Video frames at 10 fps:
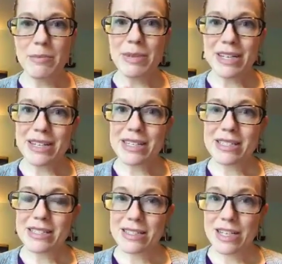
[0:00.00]
But it
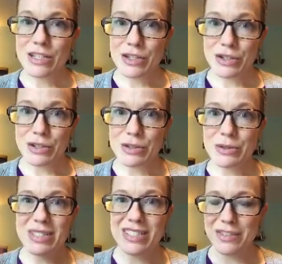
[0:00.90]
is a true
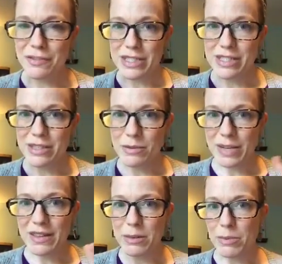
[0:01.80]
difference in the way
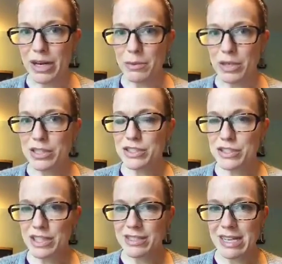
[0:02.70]
their brain works,
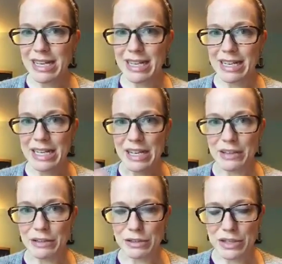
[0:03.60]
just like any
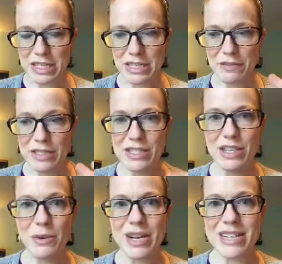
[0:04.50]
other learning difference.
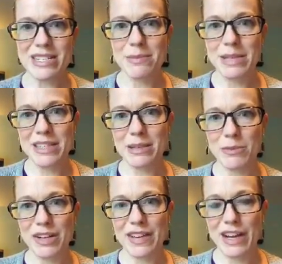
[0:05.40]
So we need to meet them
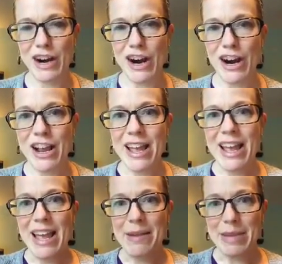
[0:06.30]
where they are
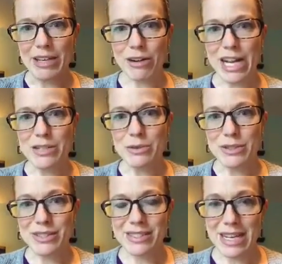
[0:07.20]
and make gradual
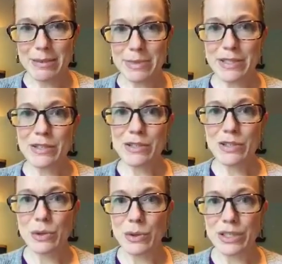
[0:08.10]
steps
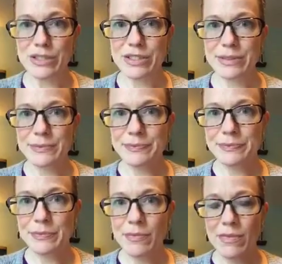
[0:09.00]
towards
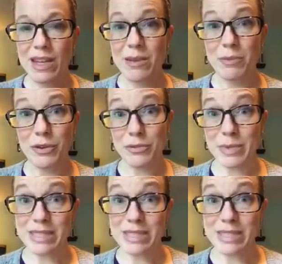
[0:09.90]
improvement.